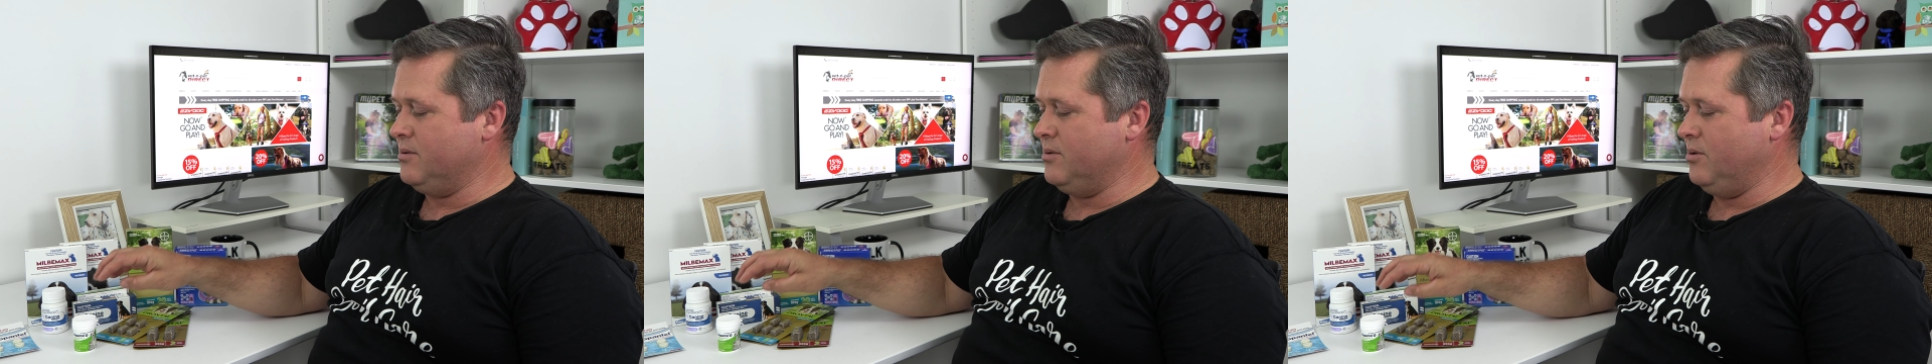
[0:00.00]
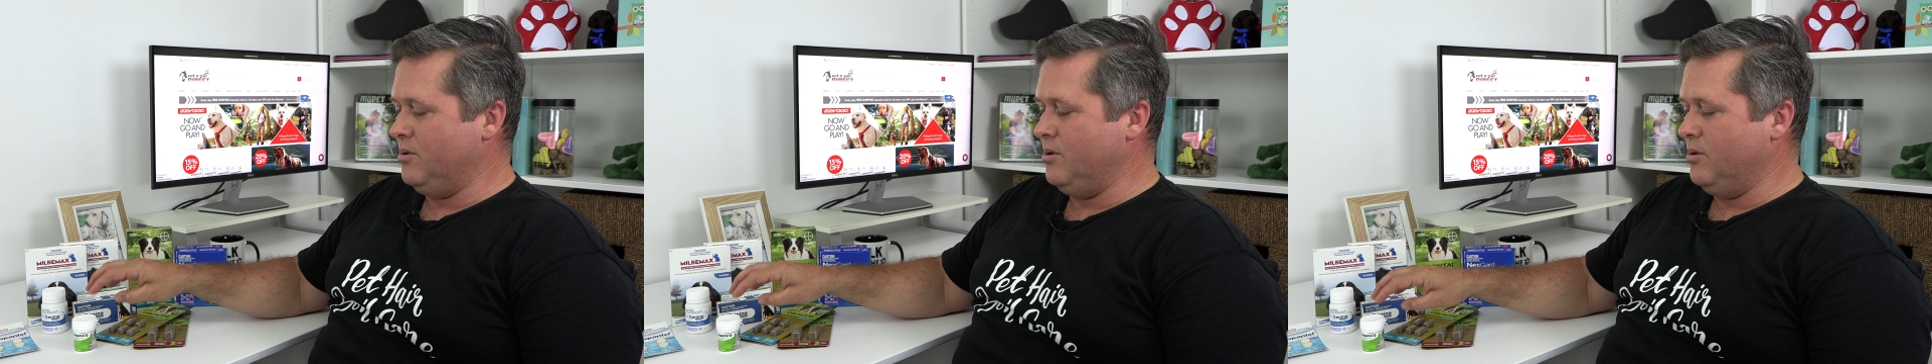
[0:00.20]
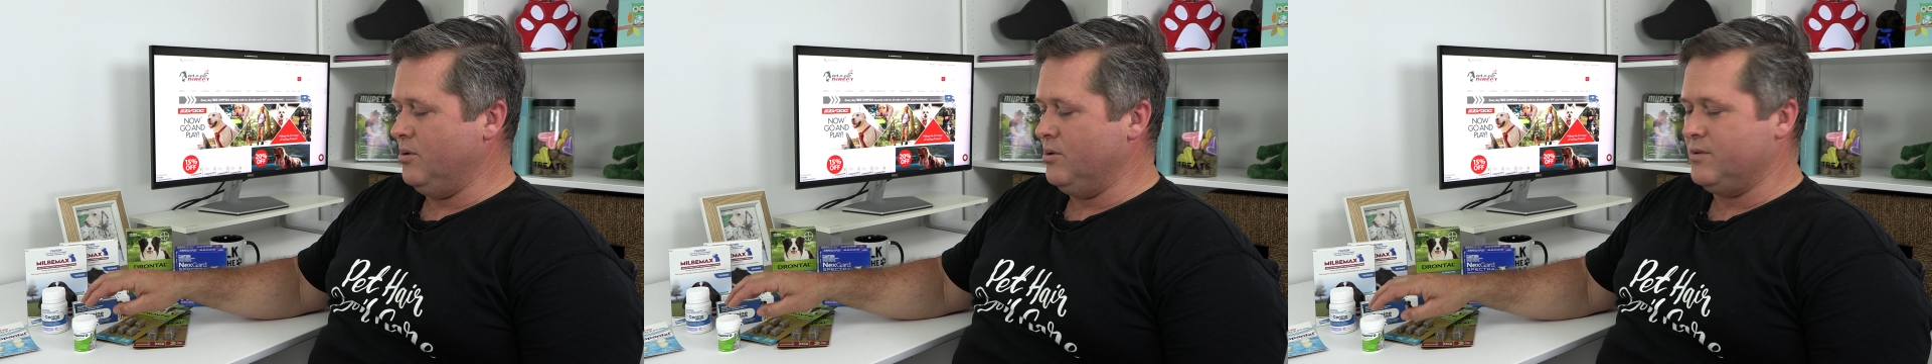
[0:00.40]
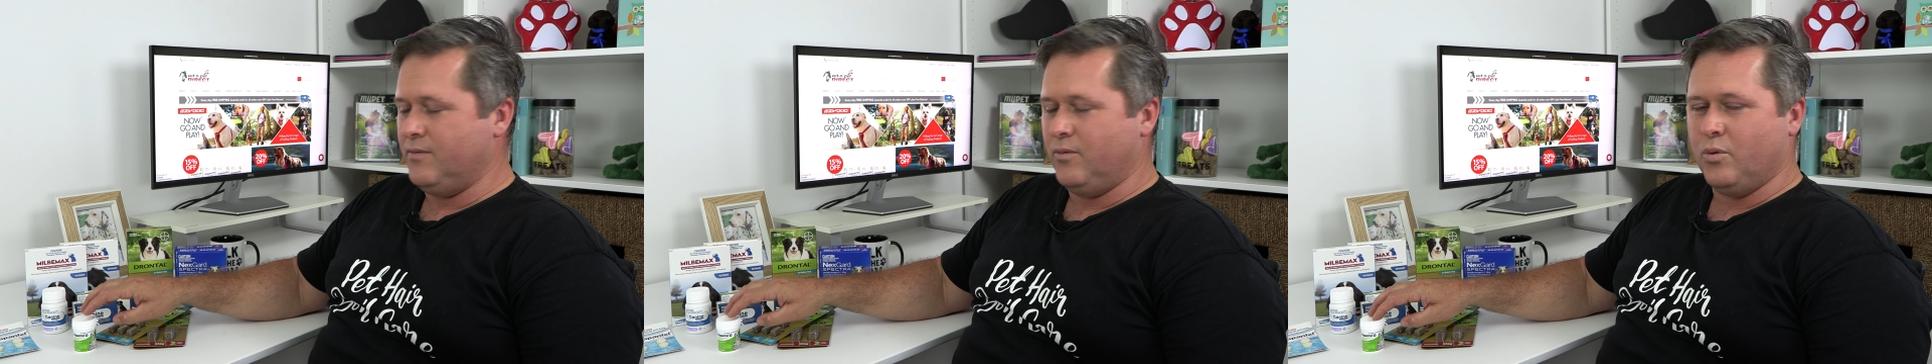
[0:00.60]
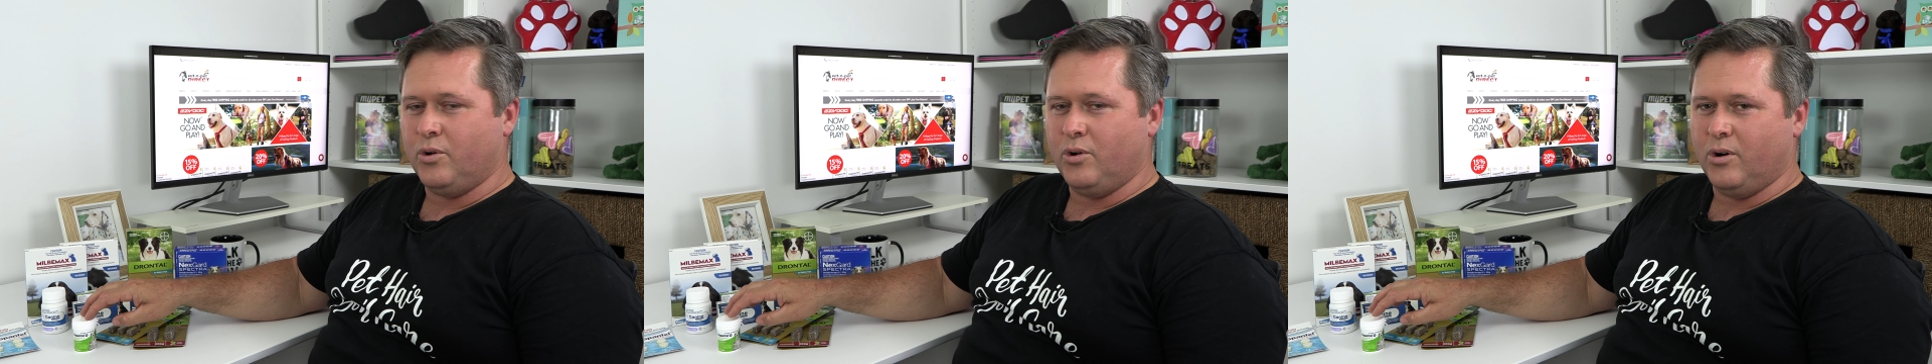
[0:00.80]
to use
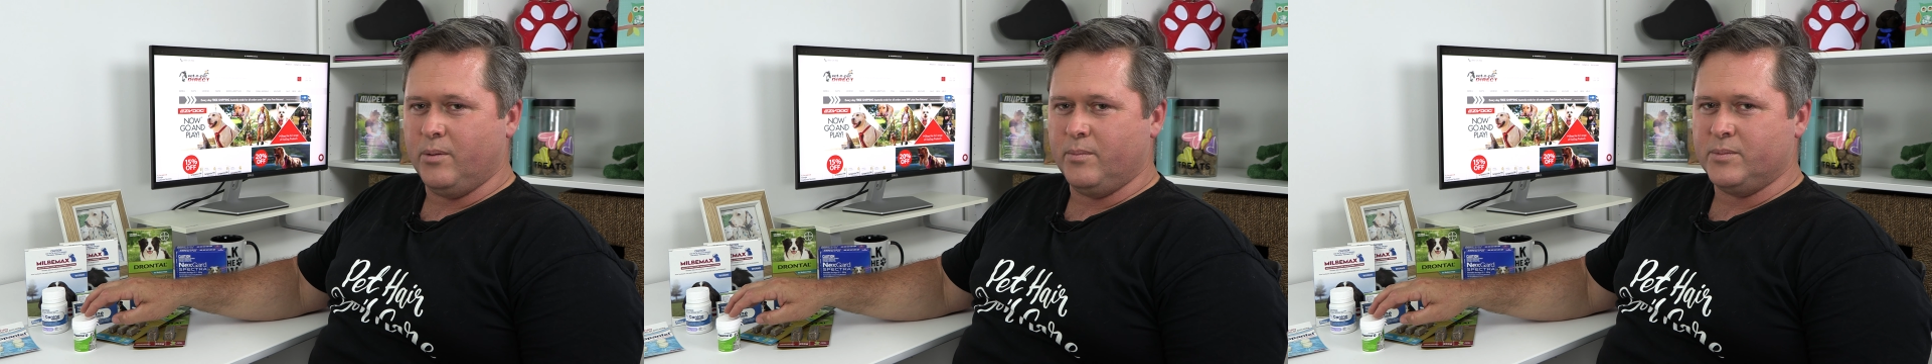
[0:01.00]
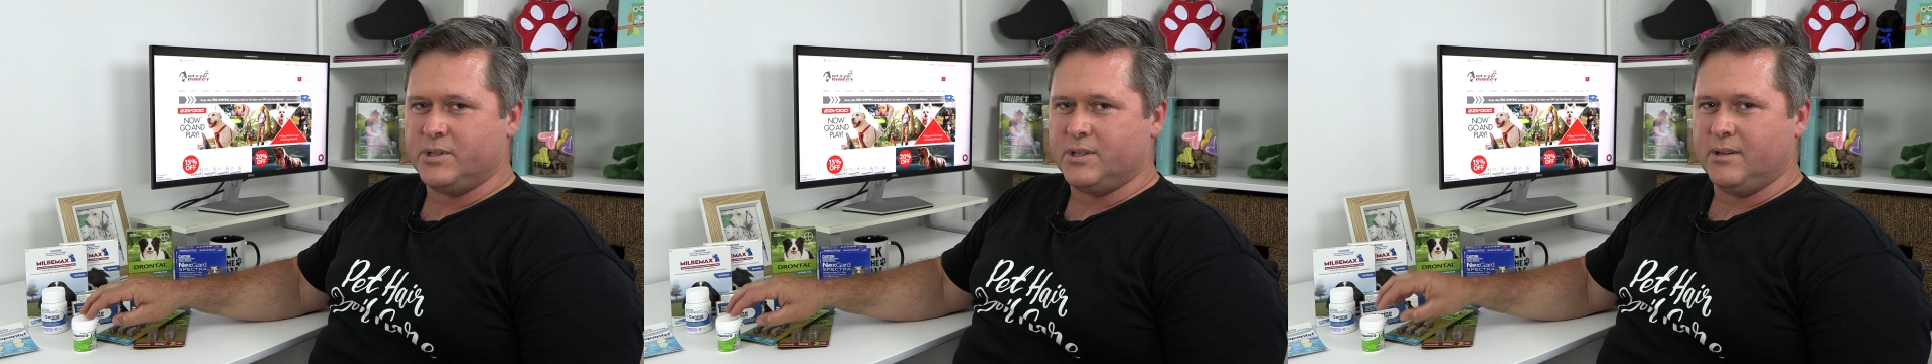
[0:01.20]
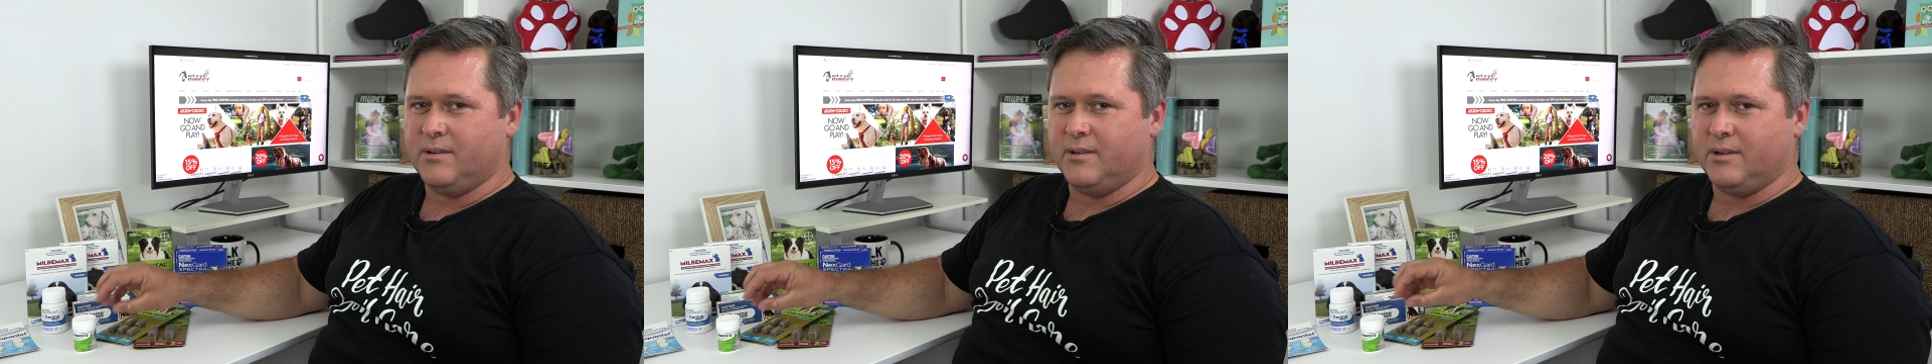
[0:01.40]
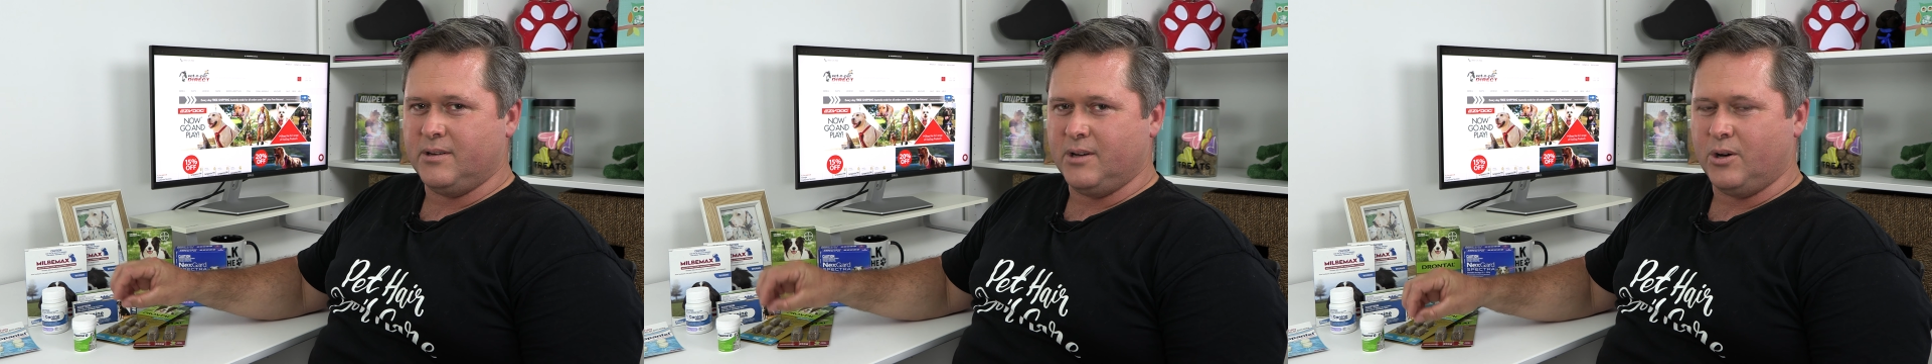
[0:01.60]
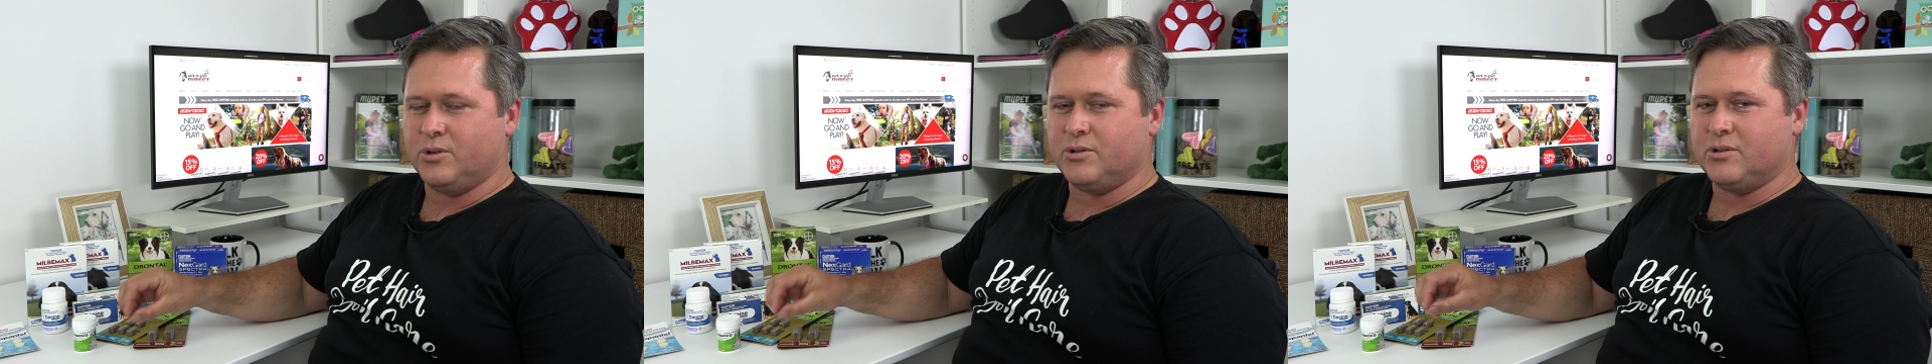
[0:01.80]
4 times the
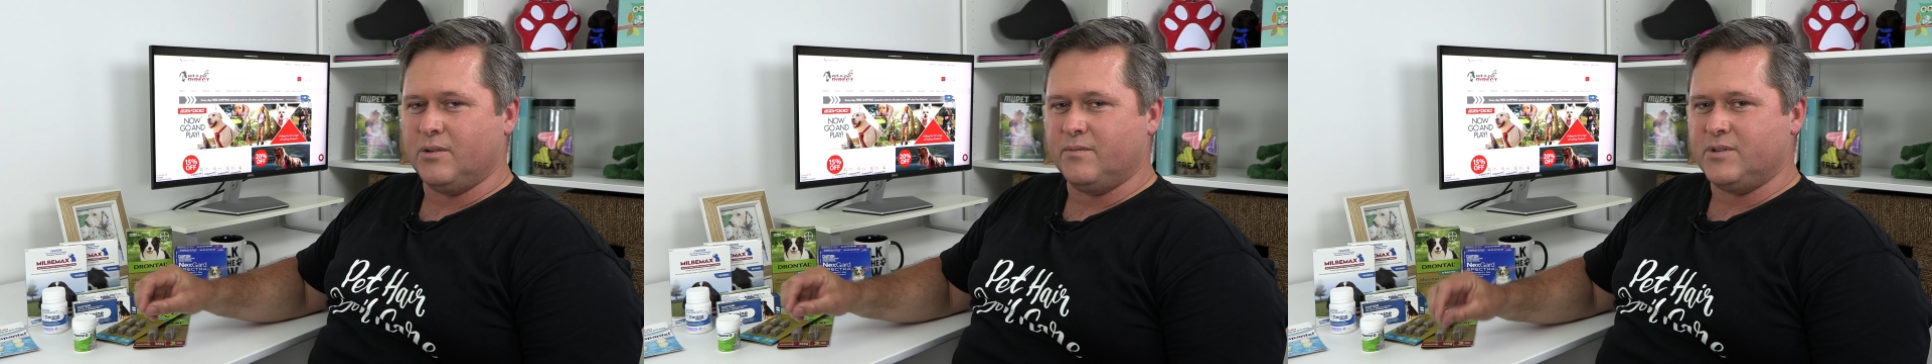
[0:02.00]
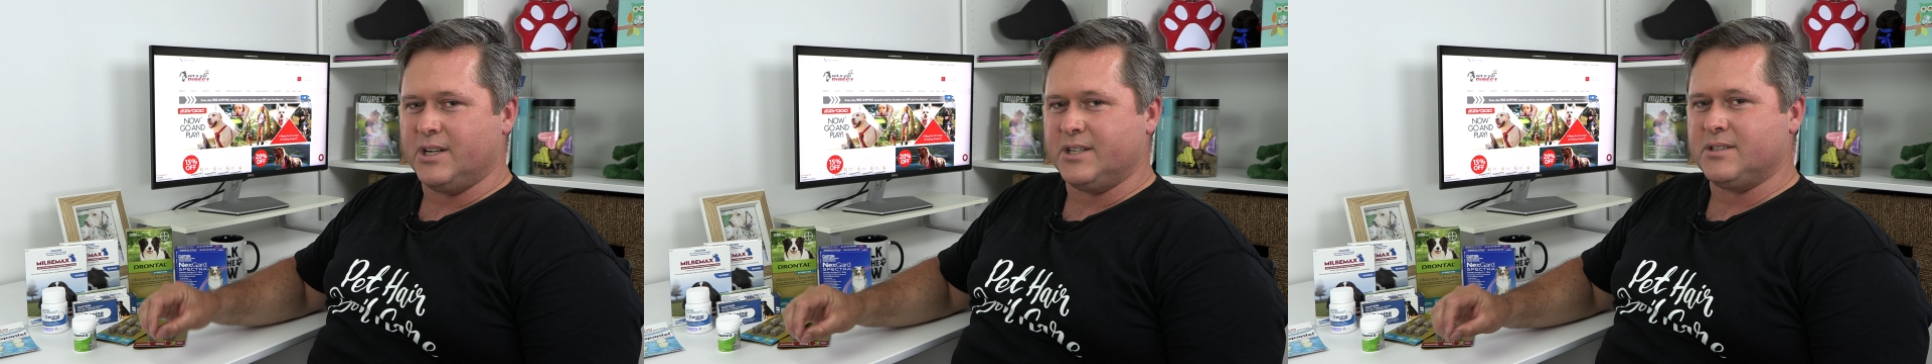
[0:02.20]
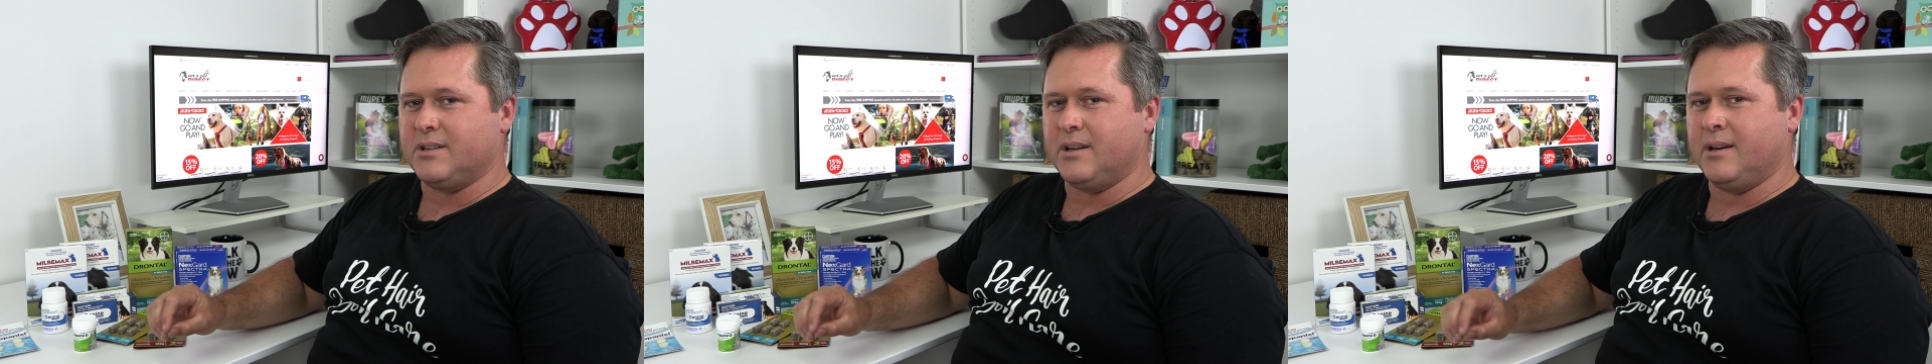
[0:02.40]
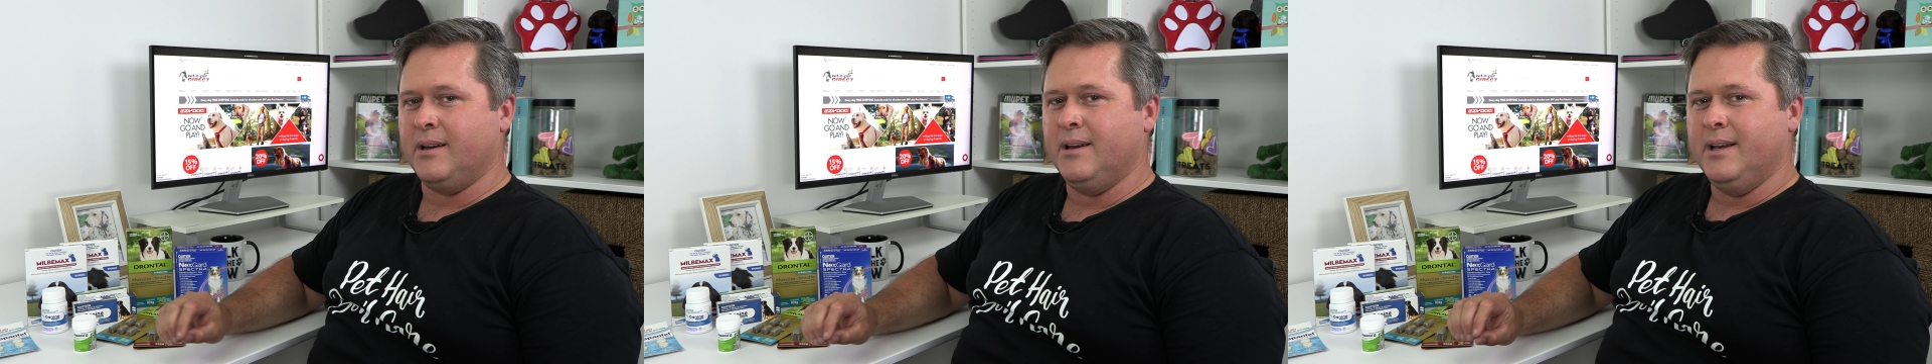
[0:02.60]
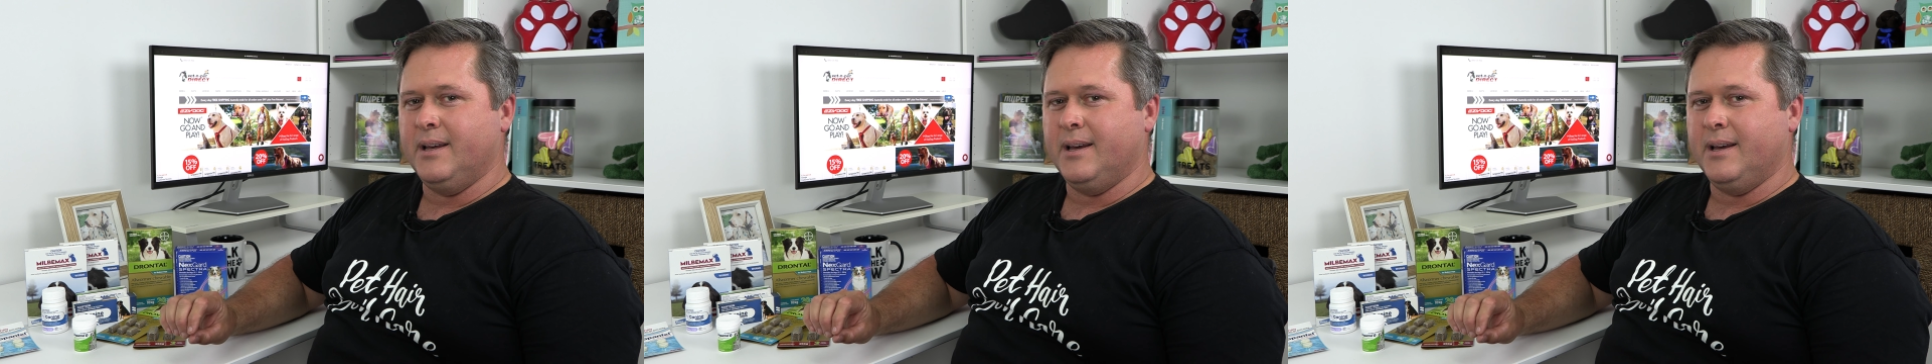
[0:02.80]
dose of just a